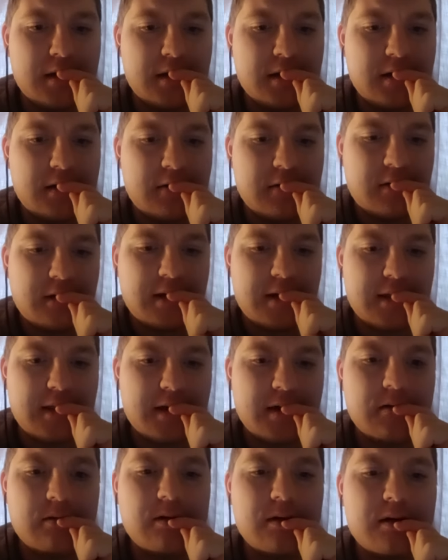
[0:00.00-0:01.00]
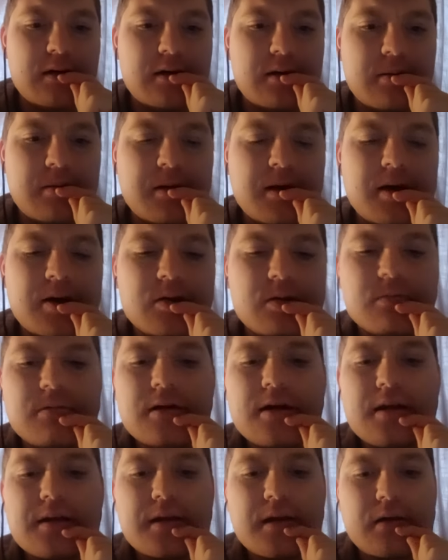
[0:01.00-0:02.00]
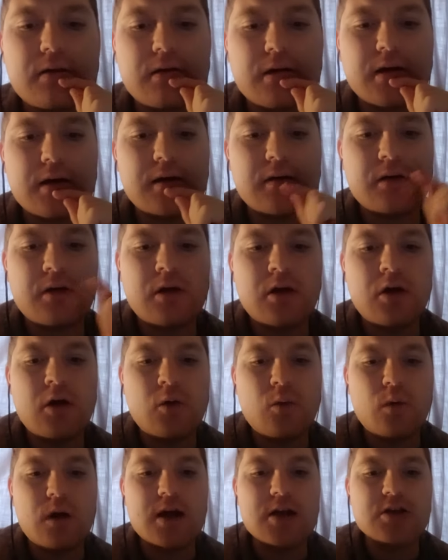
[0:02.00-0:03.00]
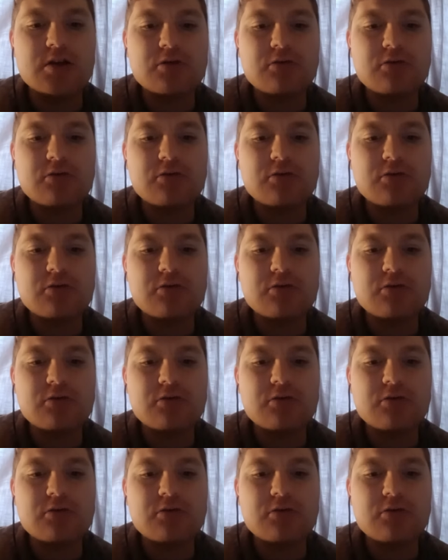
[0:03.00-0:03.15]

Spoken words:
How great thou art, how great thou art, when